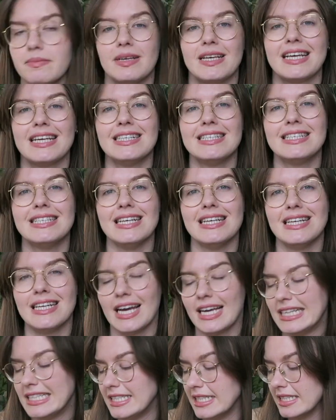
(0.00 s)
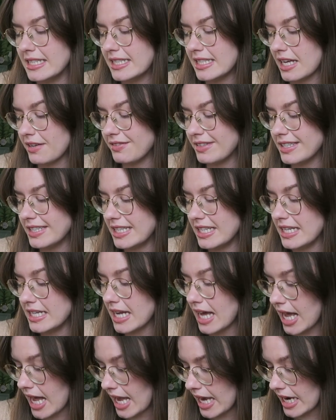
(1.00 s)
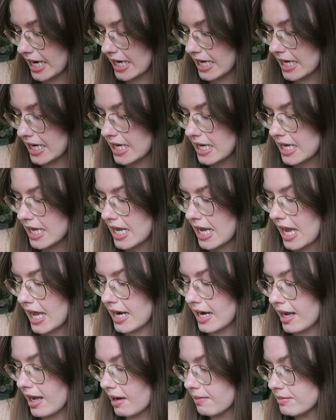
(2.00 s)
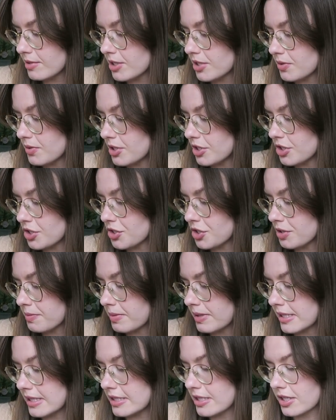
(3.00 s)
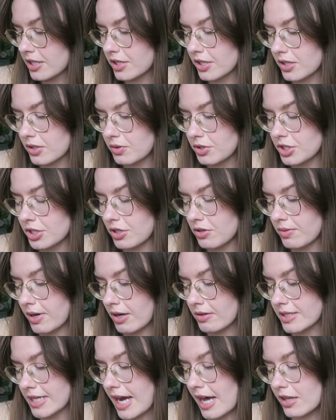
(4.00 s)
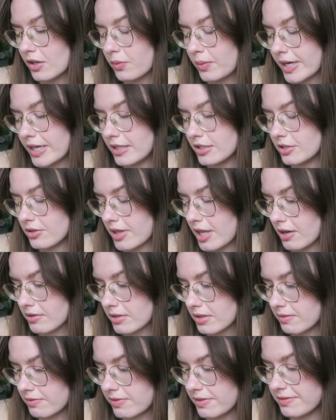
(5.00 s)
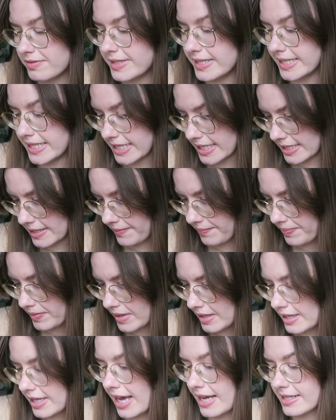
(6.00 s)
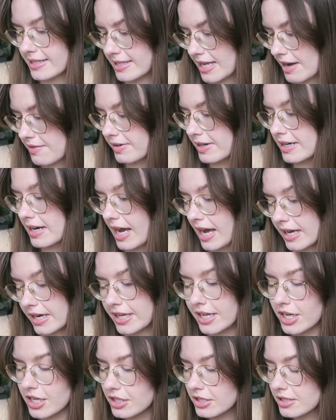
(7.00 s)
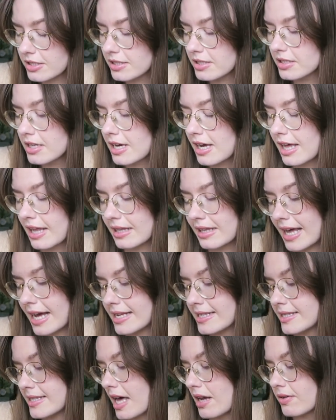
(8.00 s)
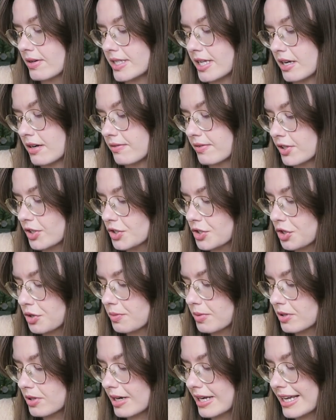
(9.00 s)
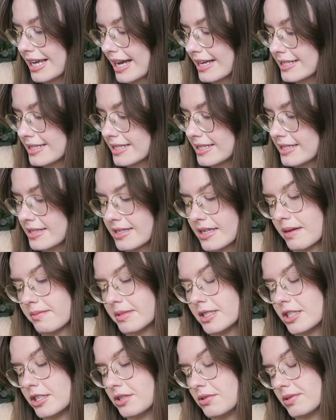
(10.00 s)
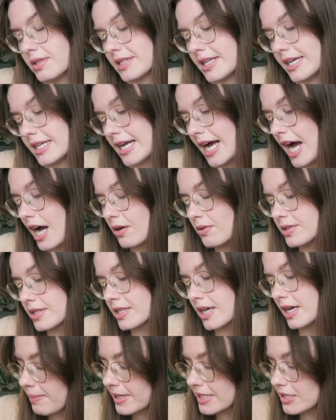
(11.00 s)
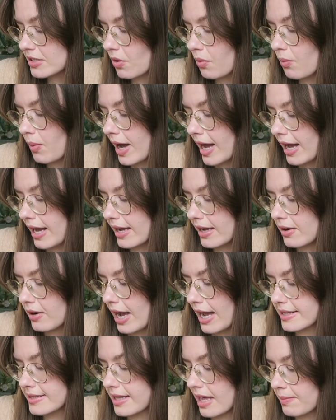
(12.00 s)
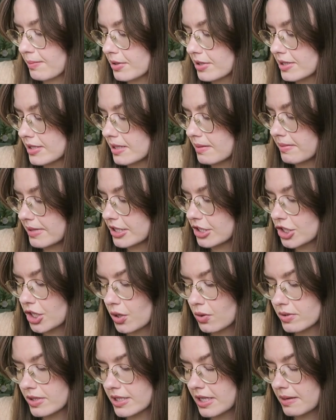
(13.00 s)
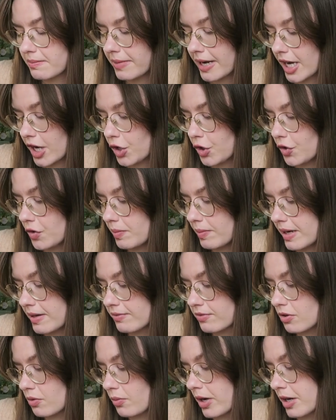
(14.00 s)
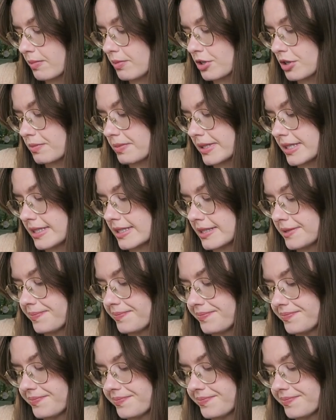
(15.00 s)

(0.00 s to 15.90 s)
It begins in nineteen seventy-nine and comes to its turbulent conclusion around Halloween two thousand fifteen. Yes, every nine years, last Saturday of October, a guest is summoned to Slade House, but why has that person been chosen, by whom, and for what purpose?